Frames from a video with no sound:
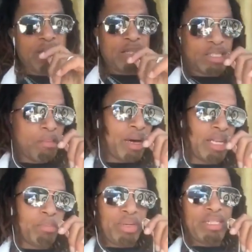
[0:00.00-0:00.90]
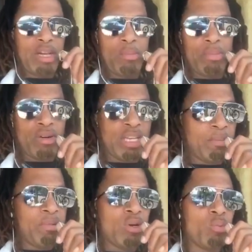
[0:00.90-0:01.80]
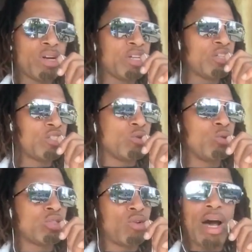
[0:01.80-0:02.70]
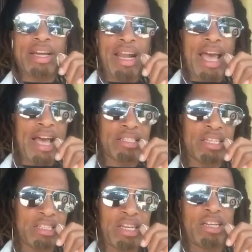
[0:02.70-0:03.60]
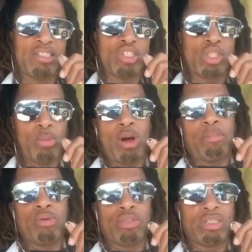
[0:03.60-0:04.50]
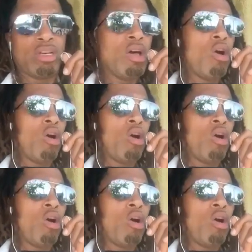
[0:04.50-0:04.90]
Somebody please help me or get me on one of these shows so I can ask an intelligent, smart person.